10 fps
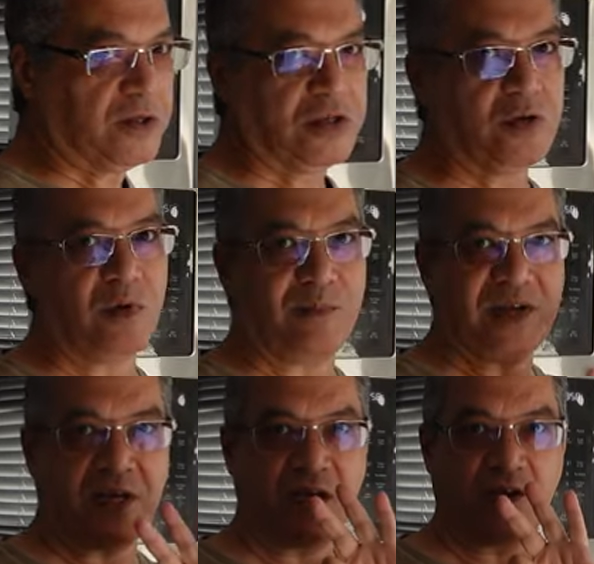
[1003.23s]
So it will
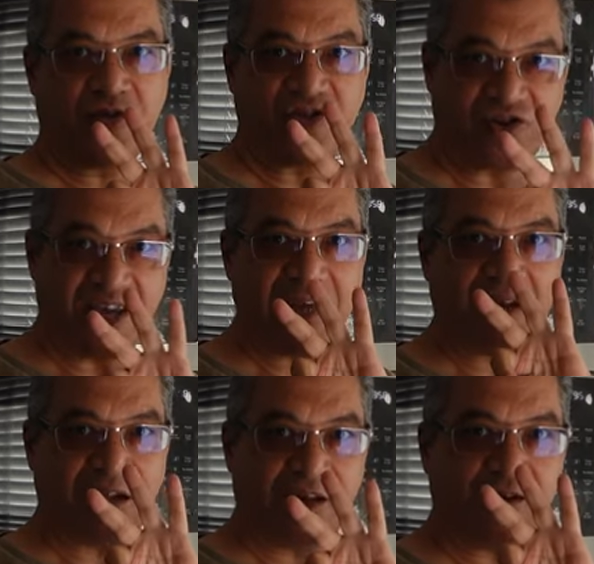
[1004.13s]
be 3
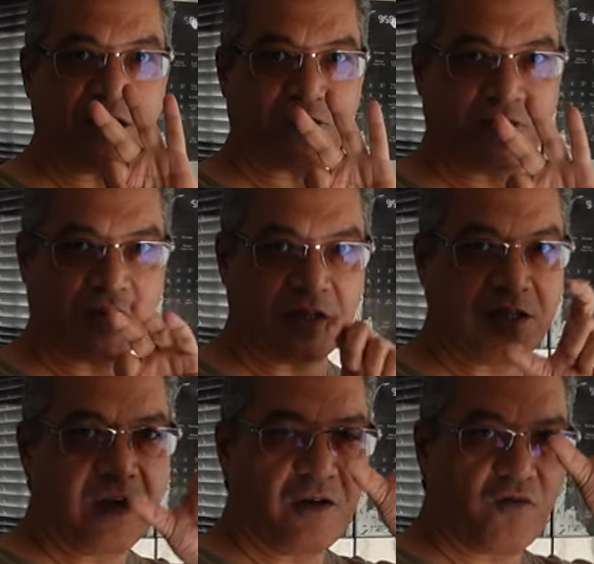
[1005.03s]
linear foot
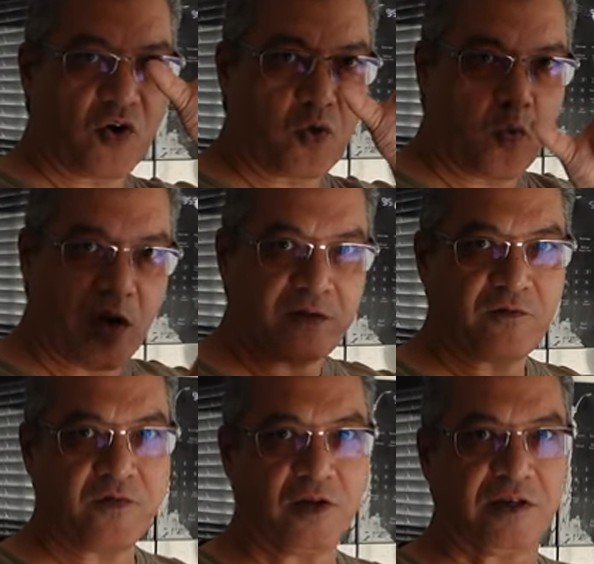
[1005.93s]
for 1
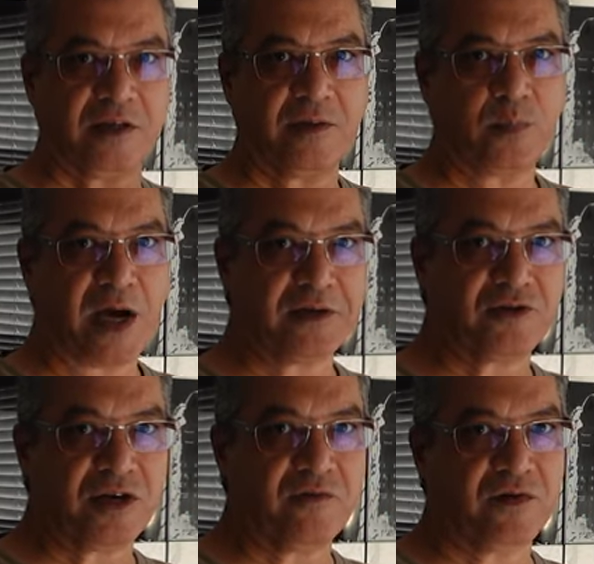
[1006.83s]
foot
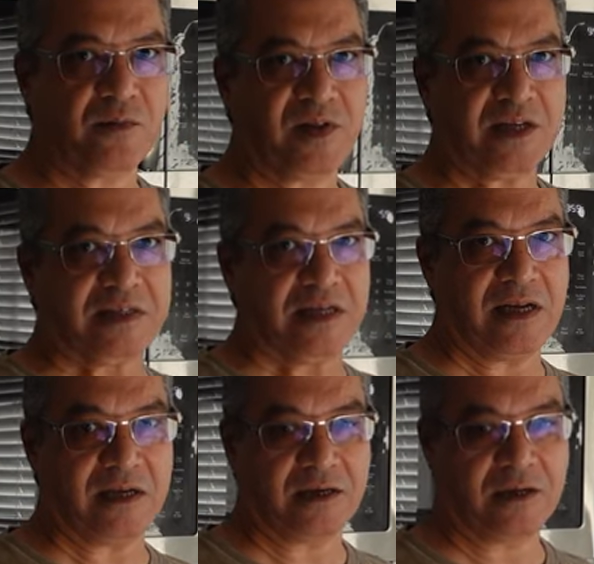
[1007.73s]
pantry from the
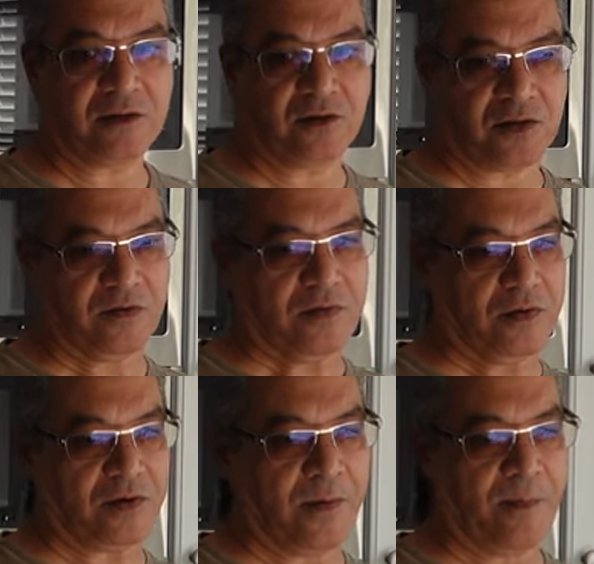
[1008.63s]
ceiling to the
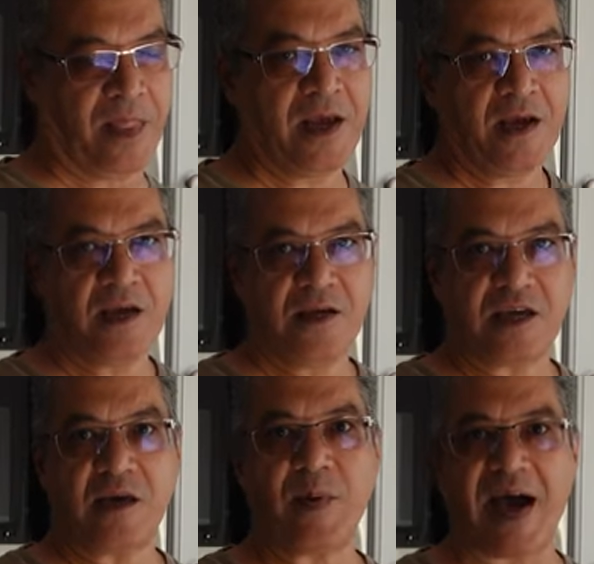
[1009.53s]
floor. You
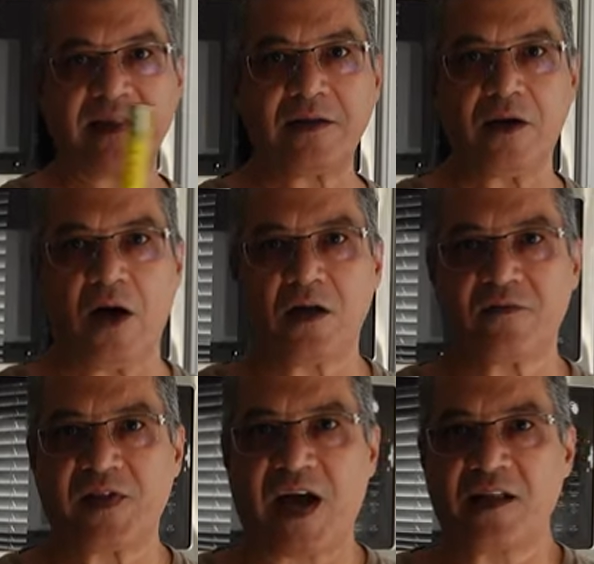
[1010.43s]
keep adding all of
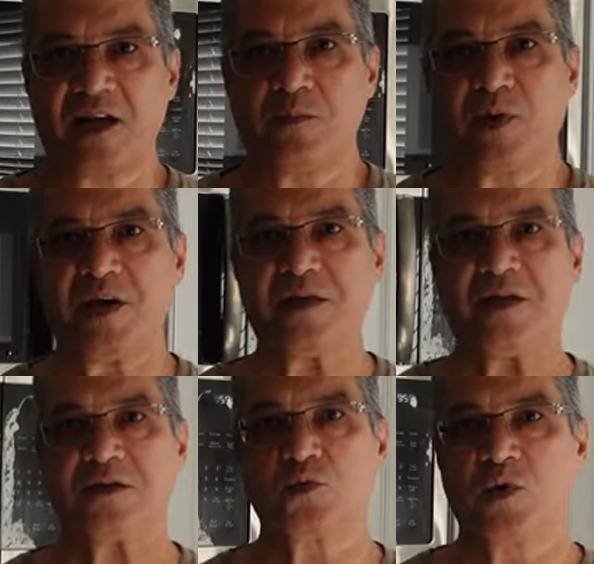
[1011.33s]
that, and by
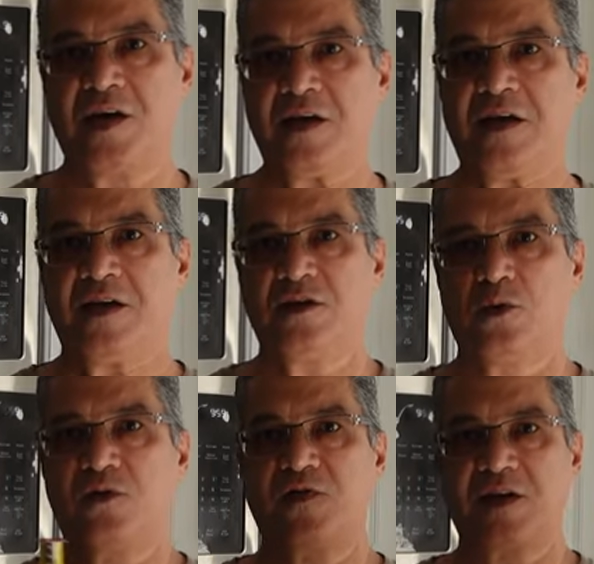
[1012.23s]
this way you
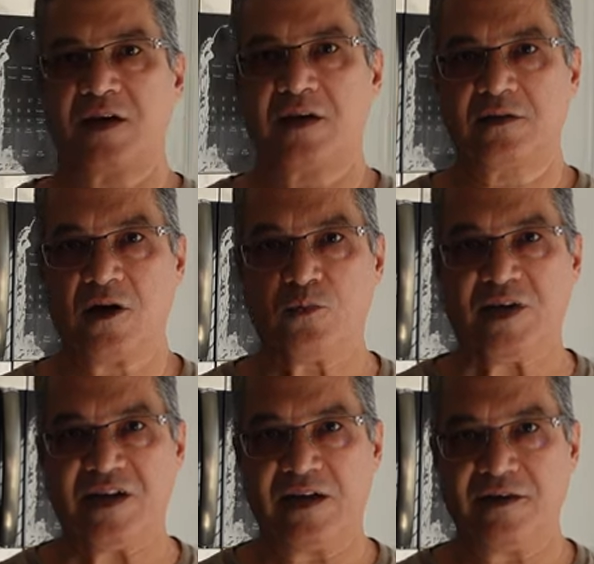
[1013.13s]
will figure out how
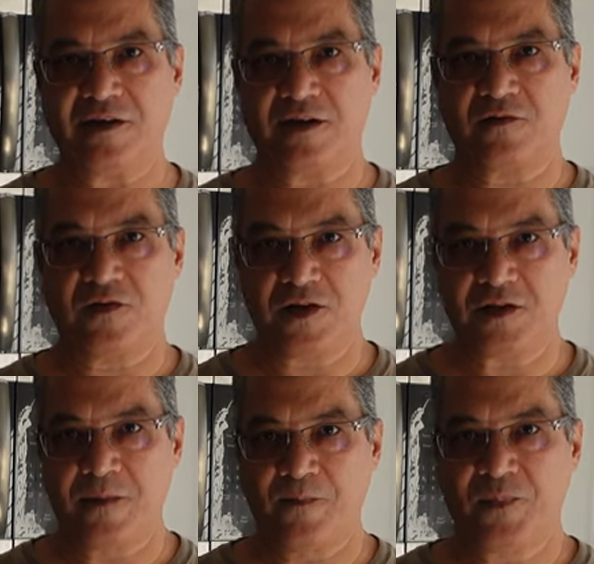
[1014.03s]
many linear foot
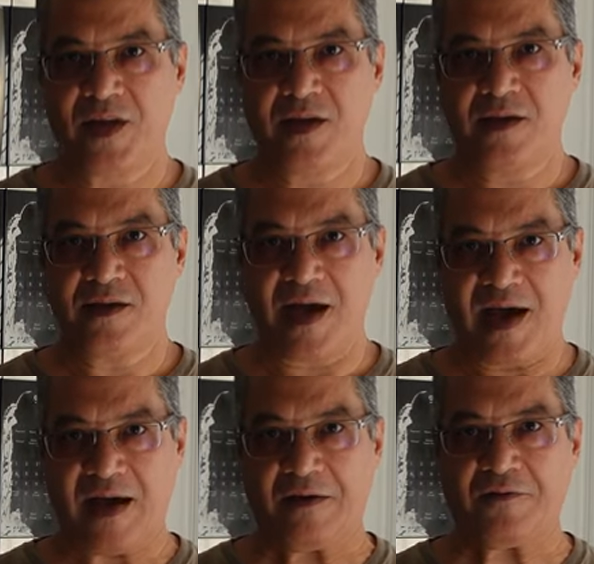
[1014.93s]
you
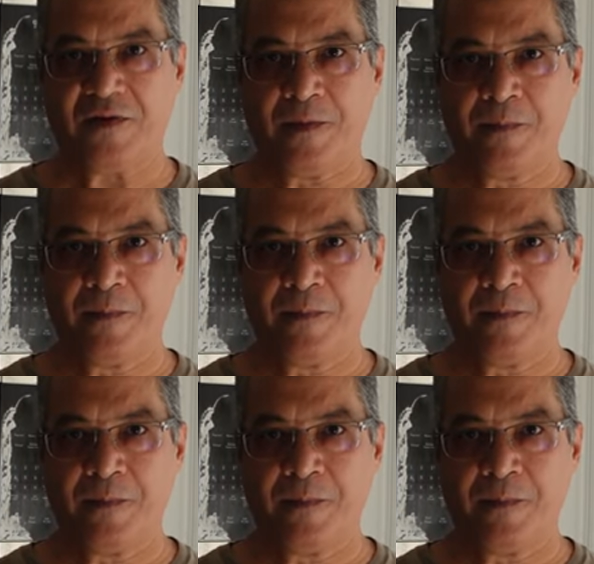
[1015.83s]
have.